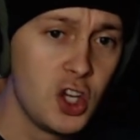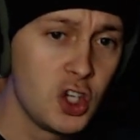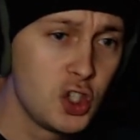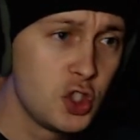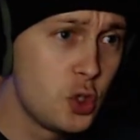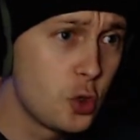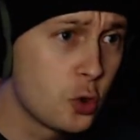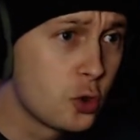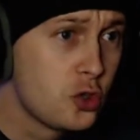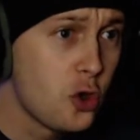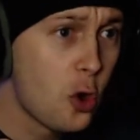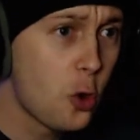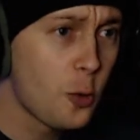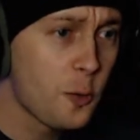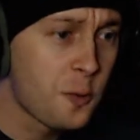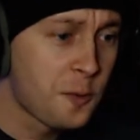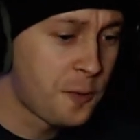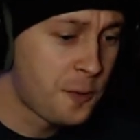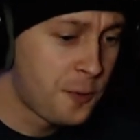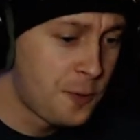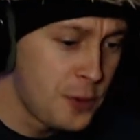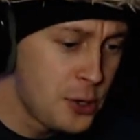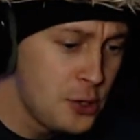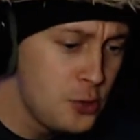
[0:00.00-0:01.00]
You go
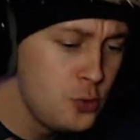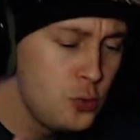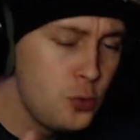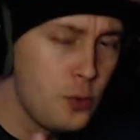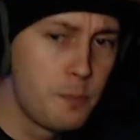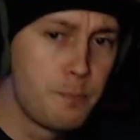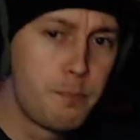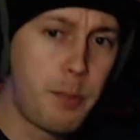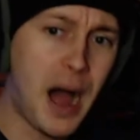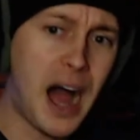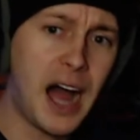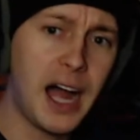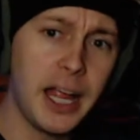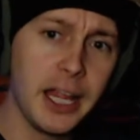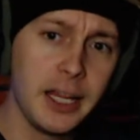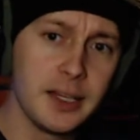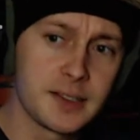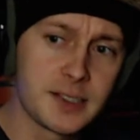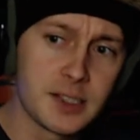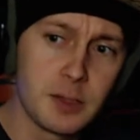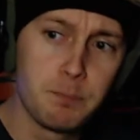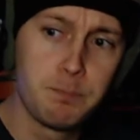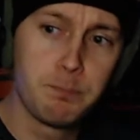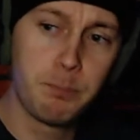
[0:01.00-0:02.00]
through
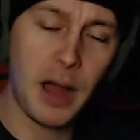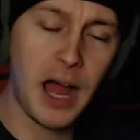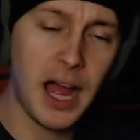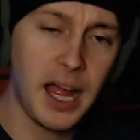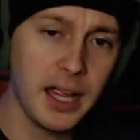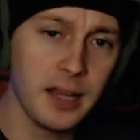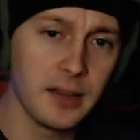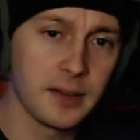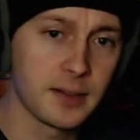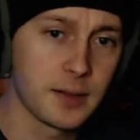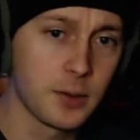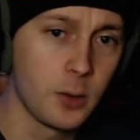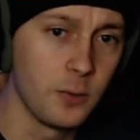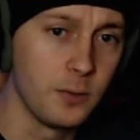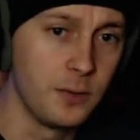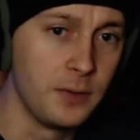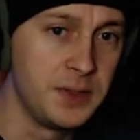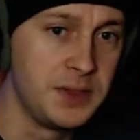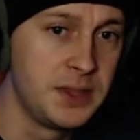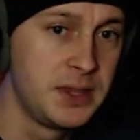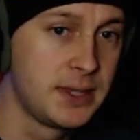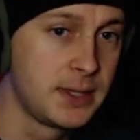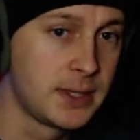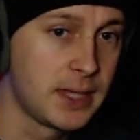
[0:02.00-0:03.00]
piles and piles
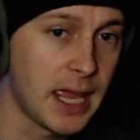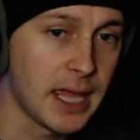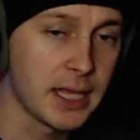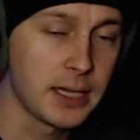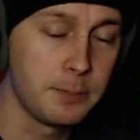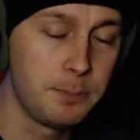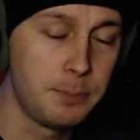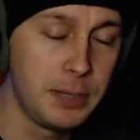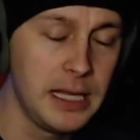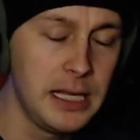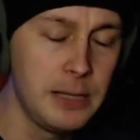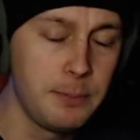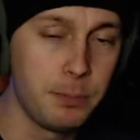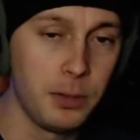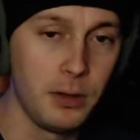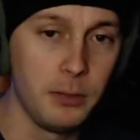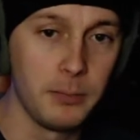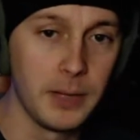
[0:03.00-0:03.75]
of dead people,